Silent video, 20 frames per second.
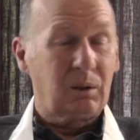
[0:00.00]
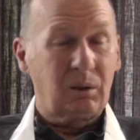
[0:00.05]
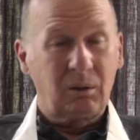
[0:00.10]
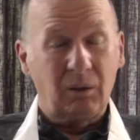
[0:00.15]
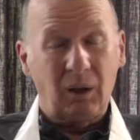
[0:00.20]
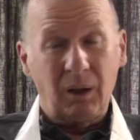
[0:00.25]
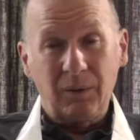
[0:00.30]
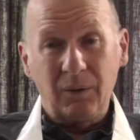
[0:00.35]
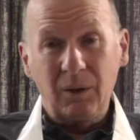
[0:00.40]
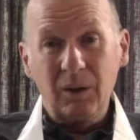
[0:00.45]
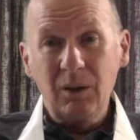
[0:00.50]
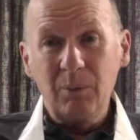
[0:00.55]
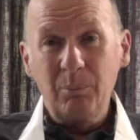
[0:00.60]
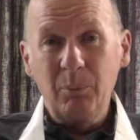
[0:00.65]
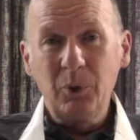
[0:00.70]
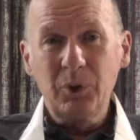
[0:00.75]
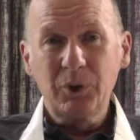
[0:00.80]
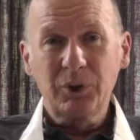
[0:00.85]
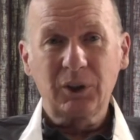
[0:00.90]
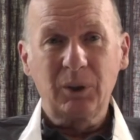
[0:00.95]
are either in the
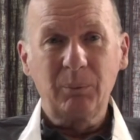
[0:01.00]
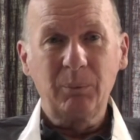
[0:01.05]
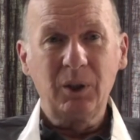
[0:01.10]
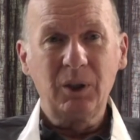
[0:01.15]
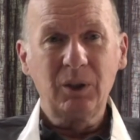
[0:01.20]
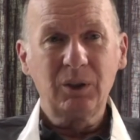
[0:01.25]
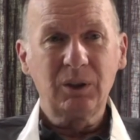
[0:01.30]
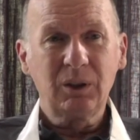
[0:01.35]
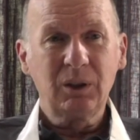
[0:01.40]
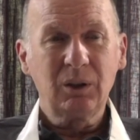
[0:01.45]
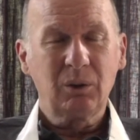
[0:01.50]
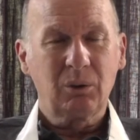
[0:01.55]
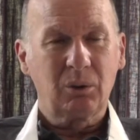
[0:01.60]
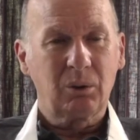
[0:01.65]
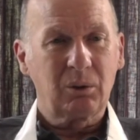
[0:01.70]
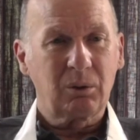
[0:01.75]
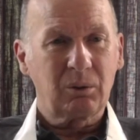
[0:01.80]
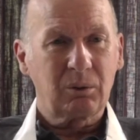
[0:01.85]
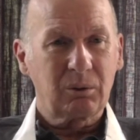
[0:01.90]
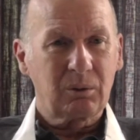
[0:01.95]
Buddhist community
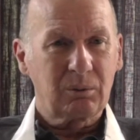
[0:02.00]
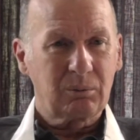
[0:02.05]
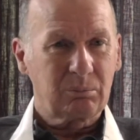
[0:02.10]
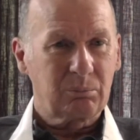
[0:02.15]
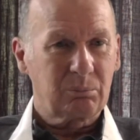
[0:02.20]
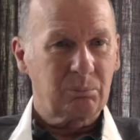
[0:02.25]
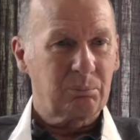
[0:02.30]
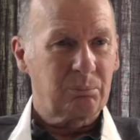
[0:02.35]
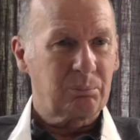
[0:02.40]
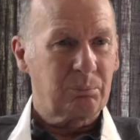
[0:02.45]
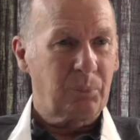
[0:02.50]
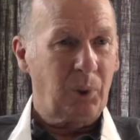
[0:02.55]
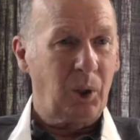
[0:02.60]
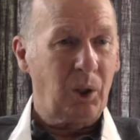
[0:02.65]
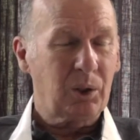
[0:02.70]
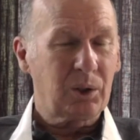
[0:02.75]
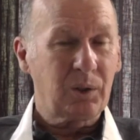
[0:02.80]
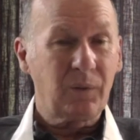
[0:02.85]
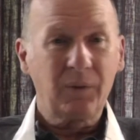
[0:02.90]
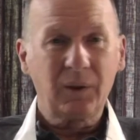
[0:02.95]
or
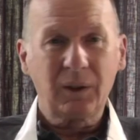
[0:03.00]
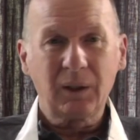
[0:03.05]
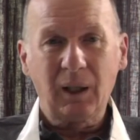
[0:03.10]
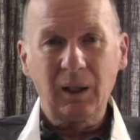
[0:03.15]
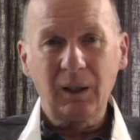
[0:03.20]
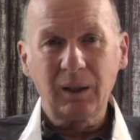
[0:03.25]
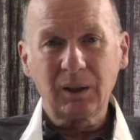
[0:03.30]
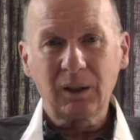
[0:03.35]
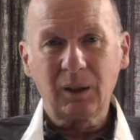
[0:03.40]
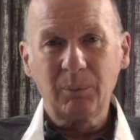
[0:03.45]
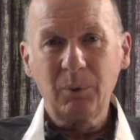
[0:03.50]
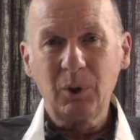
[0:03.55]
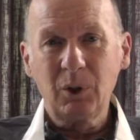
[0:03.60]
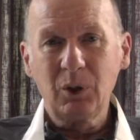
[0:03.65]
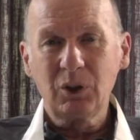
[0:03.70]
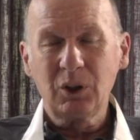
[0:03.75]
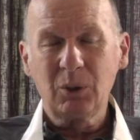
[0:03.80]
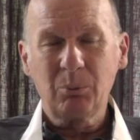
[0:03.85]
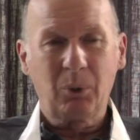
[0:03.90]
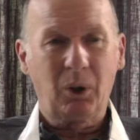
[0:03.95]
part of the Dalit
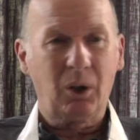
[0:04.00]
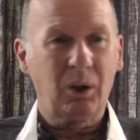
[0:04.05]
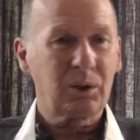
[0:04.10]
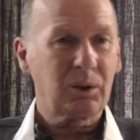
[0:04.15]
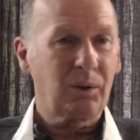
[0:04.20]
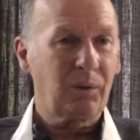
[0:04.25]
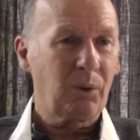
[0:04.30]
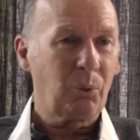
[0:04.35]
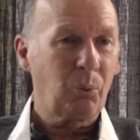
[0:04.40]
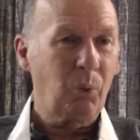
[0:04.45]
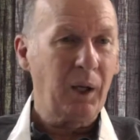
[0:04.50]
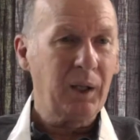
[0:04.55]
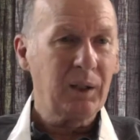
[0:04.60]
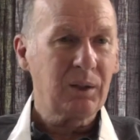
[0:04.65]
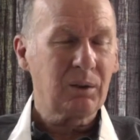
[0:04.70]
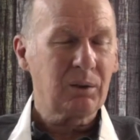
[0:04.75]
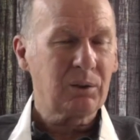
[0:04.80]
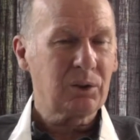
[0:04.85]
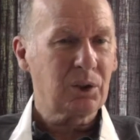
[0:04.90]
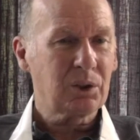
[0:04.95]
community, part of the
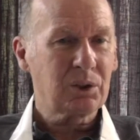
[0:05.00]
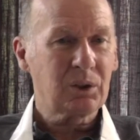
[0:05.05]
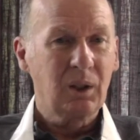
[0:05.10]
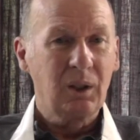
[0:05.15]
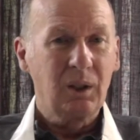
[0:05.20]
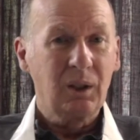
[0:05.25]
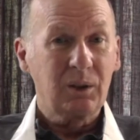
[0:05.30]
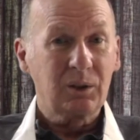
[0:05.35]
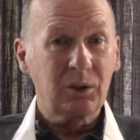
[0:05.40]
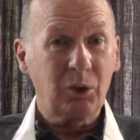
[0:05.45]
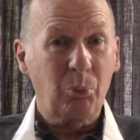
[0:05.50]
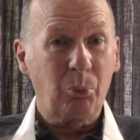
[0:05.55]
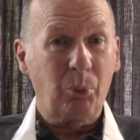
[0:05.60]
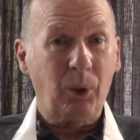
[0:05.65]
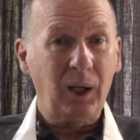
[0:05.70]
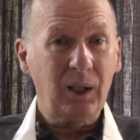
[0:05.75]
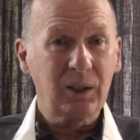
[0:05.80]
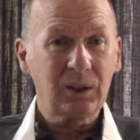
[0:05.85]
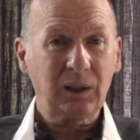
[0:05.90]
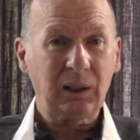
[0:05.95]
wider just
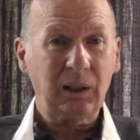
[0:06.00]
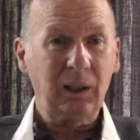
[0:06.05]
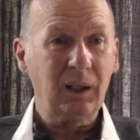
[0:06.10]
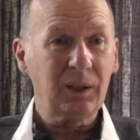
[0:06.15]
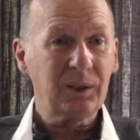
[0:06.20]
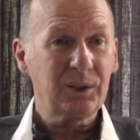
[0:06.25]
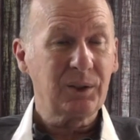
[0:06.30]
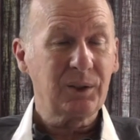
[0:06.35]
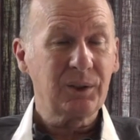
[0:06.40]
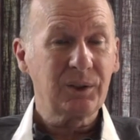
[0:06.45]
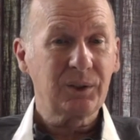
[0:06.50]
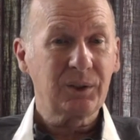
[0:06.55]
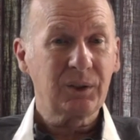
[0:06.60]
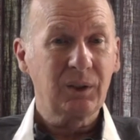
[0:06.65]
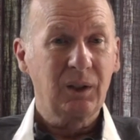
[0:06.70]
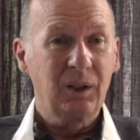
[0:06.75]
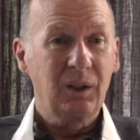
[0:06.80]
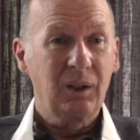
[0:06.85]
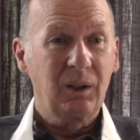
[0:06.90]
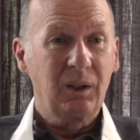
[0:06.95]
depressed
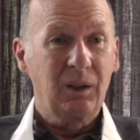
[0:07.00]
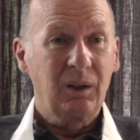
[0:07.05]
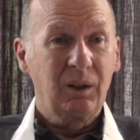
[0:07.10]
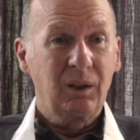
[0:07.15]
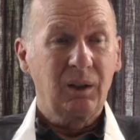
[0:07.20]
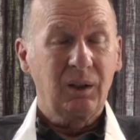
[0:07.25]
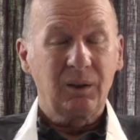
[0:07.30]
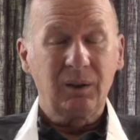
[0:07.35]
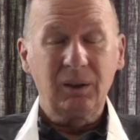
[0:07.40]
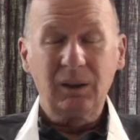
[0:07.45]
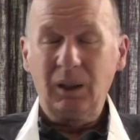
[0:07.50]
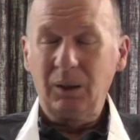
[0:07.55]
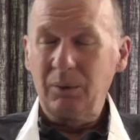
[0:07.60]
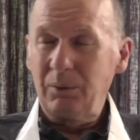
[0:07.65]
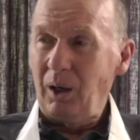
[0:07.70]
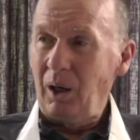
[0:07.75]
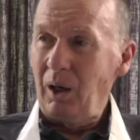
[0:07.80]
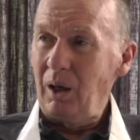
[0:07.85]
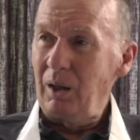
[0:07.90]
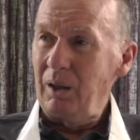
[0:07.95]
classes, they
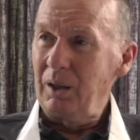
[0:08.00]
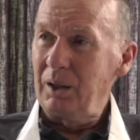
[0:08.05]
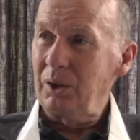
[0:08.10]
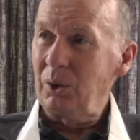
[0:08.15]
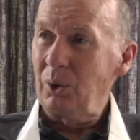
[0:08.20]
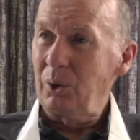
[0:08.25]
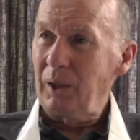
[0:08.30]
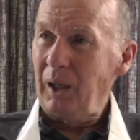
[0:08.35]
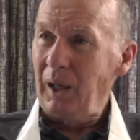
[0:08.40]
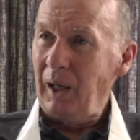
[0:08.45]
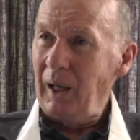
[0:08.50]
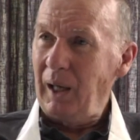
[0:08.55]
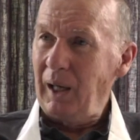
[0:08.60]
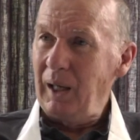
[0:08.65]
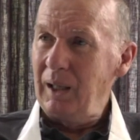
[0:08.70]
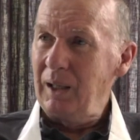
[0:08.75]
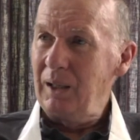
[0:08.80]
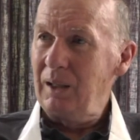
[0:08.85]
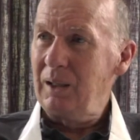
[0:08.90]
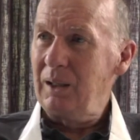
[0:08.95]
have hardly got
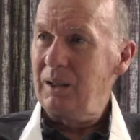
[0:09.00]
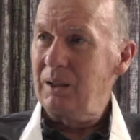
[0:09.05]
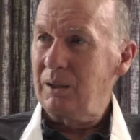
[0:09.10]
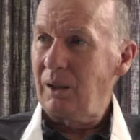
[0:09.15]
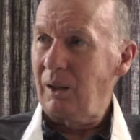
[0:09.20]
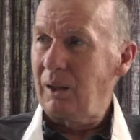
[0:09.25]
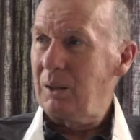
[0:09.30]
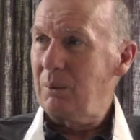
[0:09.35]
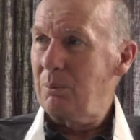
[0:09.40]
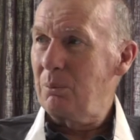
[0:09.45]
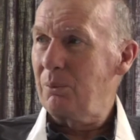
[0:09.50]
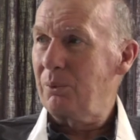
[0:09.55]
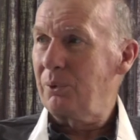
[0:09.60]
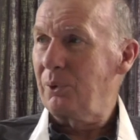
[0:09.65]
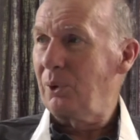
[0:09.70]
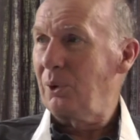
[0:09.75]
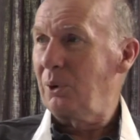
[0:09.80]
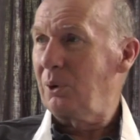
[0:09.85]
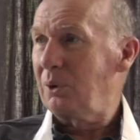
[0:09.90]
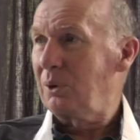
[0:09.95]
any time
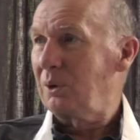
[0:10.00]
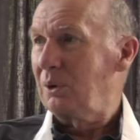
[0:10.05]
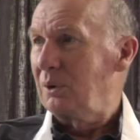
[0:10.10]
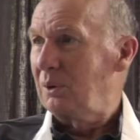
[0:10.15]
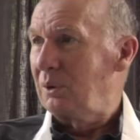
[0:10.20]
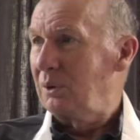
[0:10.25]
for